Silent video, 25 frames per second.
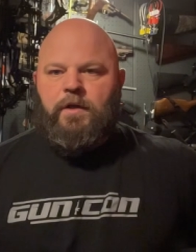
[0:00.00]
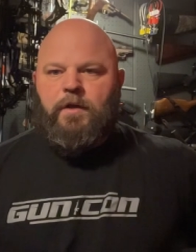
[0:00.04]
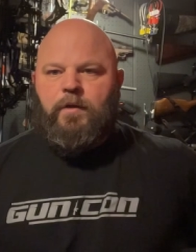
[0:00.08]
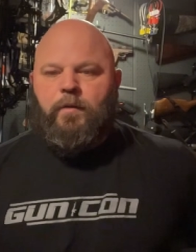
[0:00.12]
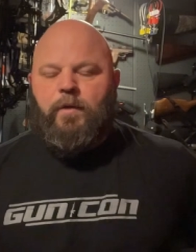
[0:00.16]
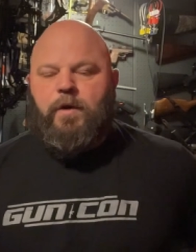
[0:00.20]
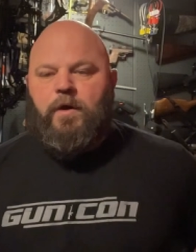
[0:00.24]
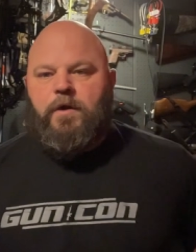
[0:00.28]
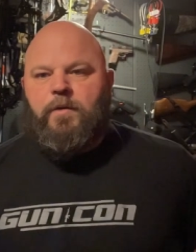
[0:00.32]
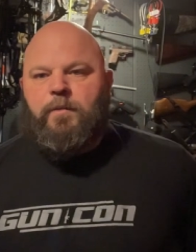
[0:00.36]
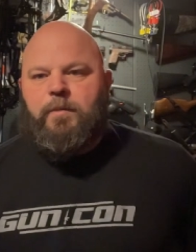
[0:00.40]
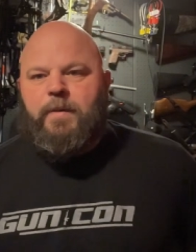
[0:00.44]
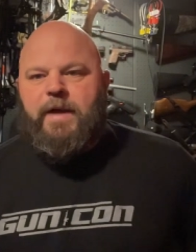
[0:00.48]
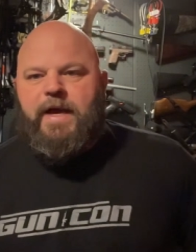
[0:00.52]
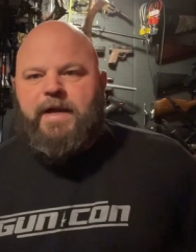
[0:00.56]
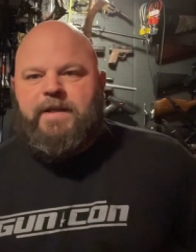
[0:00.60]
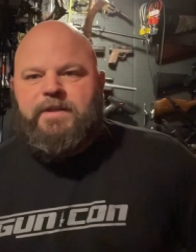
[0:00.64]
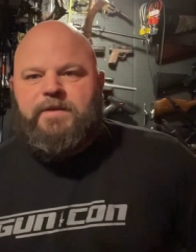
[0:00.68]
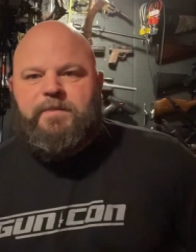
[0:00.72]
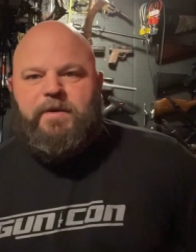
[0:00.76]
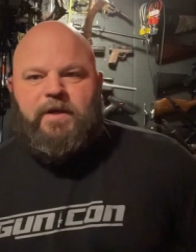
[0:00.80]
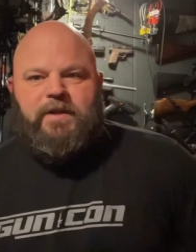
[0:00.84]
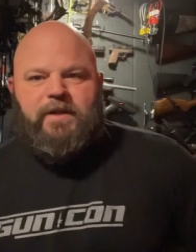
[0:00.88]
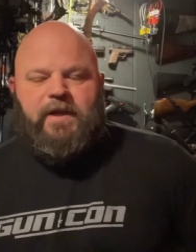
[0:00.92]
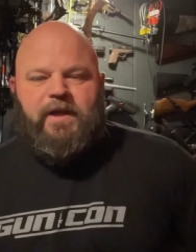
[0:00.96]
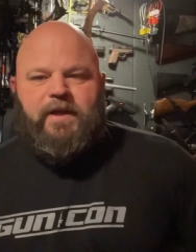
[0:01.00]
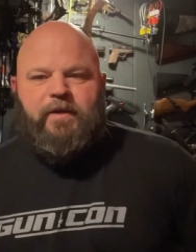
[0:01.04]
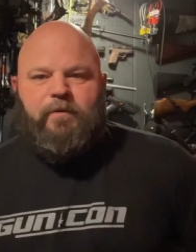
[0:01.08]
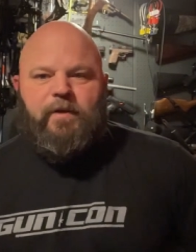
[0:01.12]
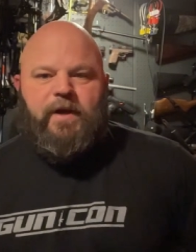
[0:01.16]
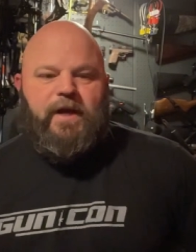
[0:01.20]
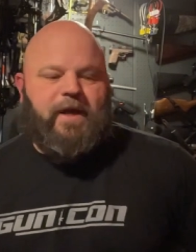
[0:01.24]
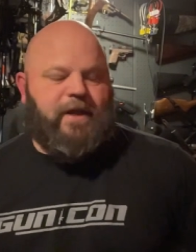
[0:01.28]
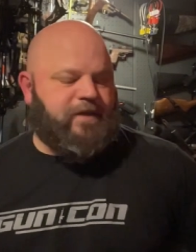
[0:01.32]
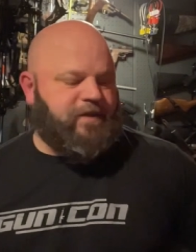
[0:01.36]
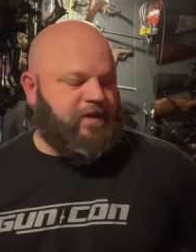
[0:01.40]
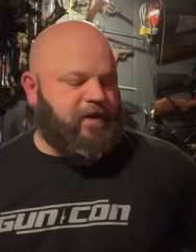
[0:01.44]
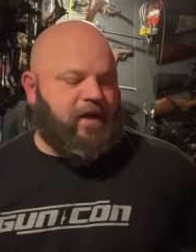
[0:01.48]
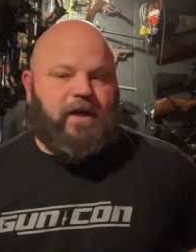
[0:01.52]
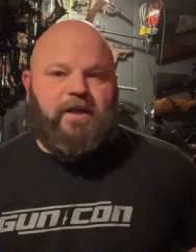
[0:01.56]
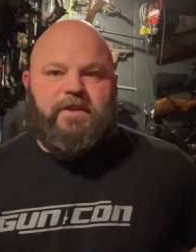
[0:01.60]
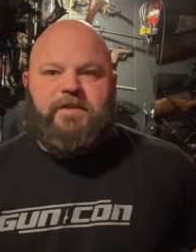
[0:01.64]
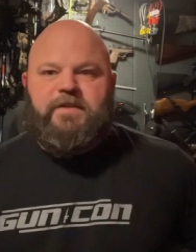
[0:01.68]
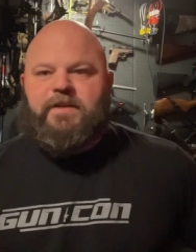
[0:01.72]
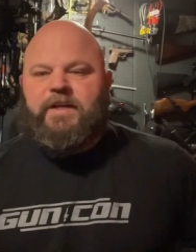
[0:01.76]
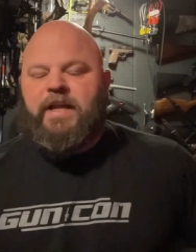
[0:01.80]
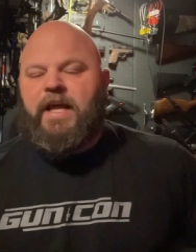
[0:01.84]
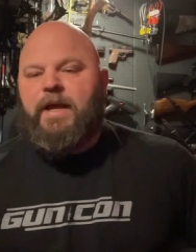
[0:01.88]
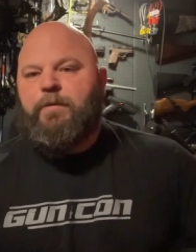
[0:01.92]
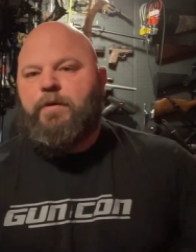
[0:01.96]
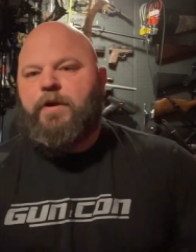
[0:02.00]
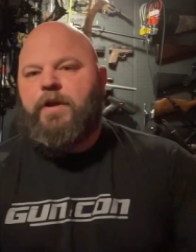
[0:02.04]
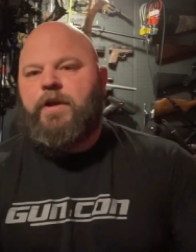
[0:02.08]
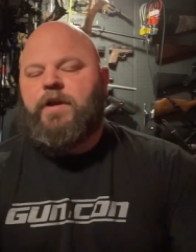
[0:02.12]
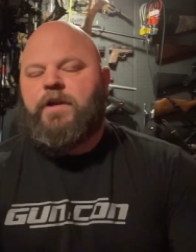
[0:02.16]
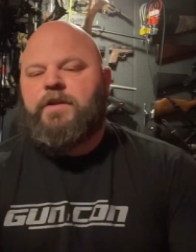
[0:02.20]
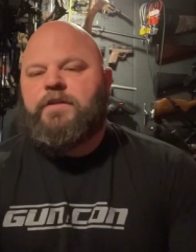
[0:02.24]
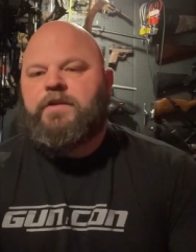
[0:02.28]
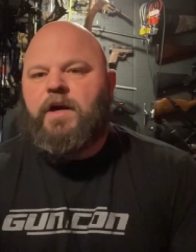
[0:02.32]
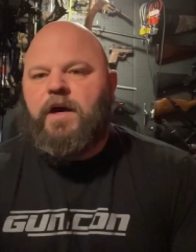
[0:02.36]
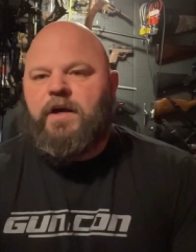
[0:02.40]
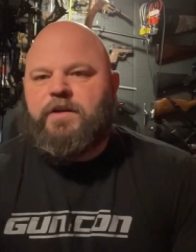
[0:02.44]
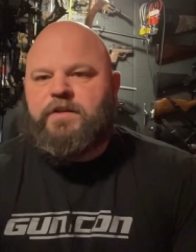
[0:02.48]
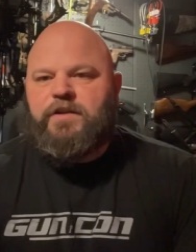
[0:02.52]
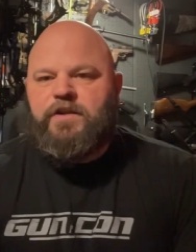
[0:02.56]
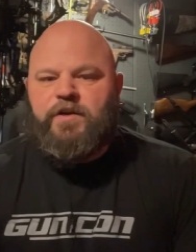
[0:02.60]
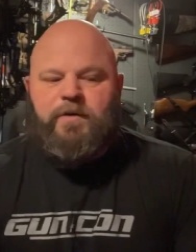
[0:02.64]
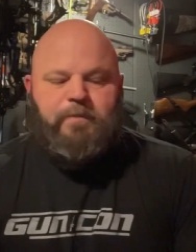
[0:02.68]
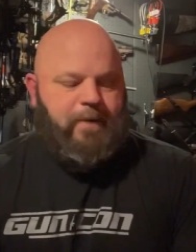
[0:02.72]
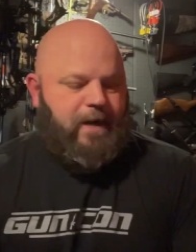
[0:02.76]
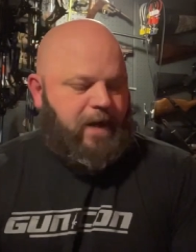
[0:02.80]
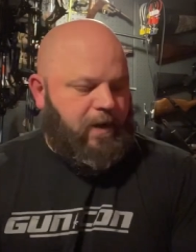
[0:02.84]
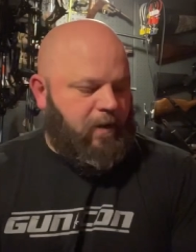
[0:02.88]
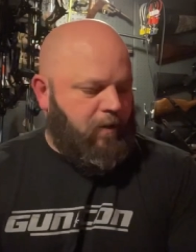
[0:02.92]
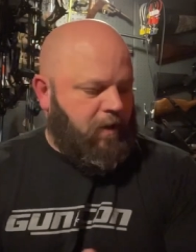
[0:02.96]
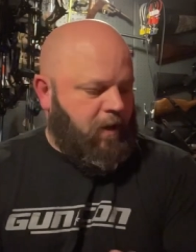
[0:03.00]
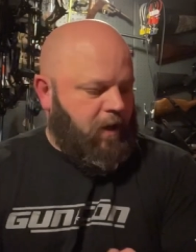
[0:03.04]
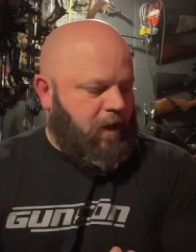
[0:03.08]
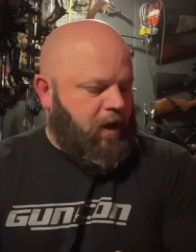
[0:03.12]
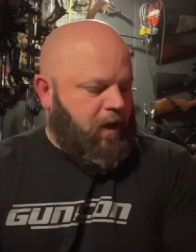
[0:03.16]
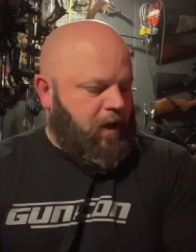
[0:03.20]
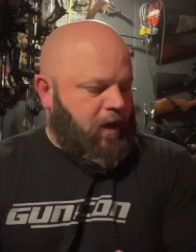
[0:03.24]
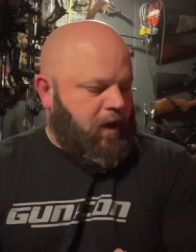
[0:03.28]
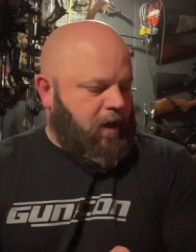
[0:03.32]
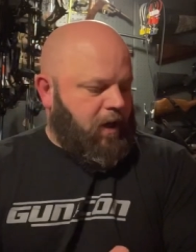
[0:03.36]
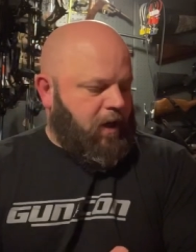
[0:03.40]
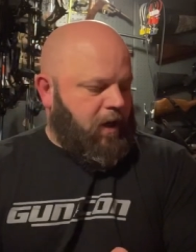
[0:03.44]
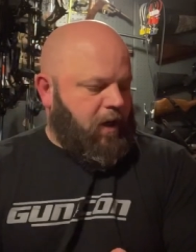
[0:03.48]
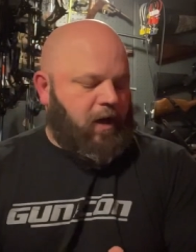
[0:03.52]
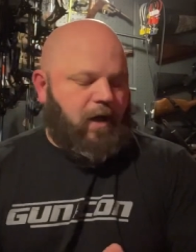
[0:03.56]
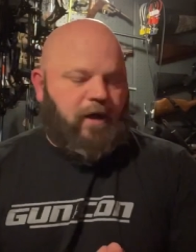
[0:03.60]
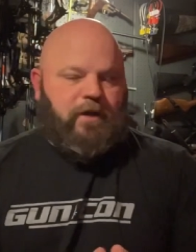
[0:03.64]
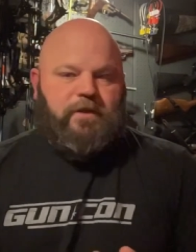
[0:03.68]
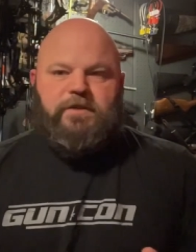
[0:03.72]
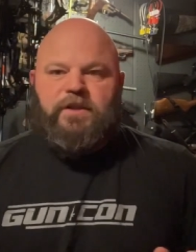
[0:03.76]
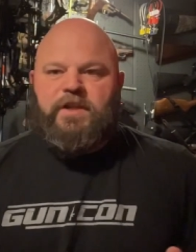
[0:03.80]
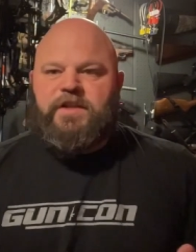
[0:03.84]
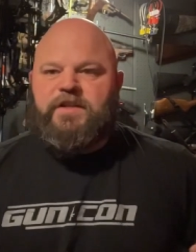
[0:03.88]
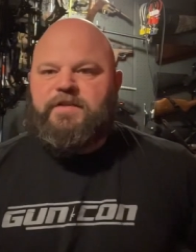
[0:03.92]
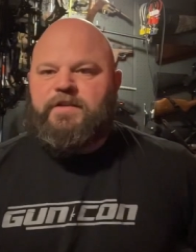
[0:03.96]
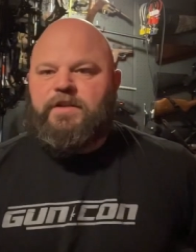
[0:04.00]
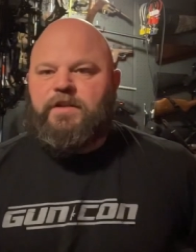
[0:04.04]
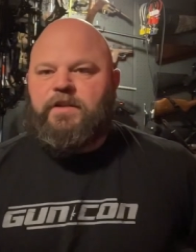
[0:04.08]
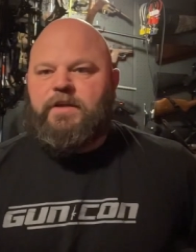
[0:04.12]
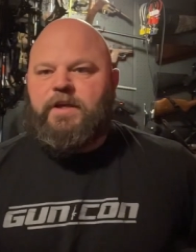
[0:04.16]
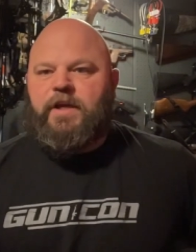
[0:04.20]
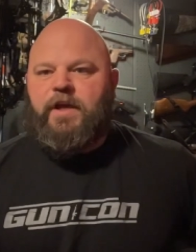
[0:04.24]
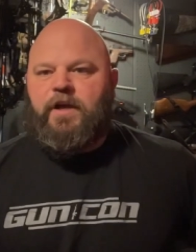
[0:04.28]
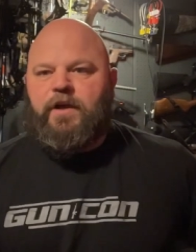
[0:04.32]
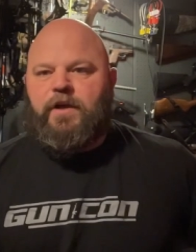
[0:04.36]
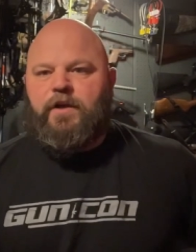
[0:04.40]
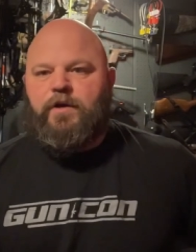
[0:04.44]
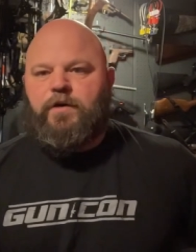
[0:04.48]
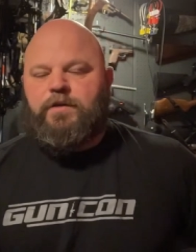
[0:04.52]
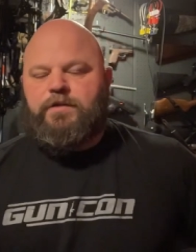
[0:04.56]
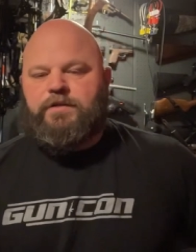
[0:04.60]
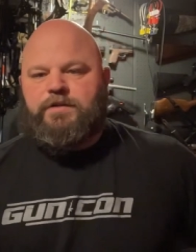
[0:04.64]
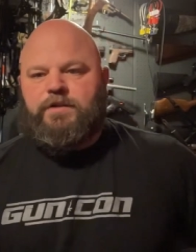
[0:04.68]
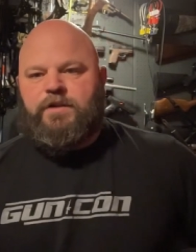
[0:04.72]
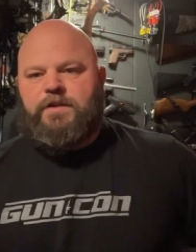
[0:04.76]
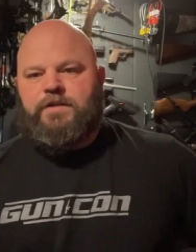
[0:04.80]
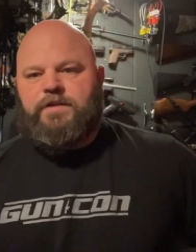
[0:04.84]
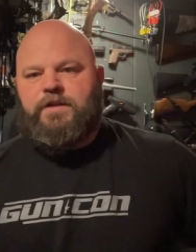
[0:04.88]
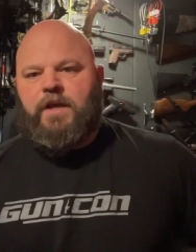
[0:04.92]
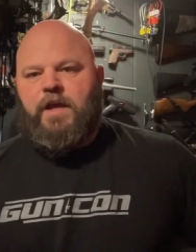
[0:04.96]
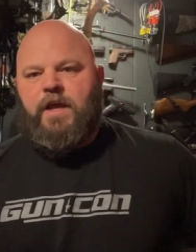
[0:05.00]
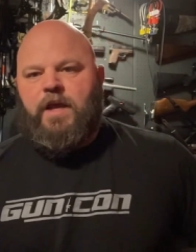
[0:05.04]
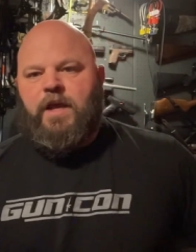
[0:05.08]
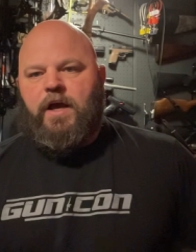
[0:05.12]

Welcome back to Mud Lake Ranch. Today we're here to talk to you about concealed carry holsters.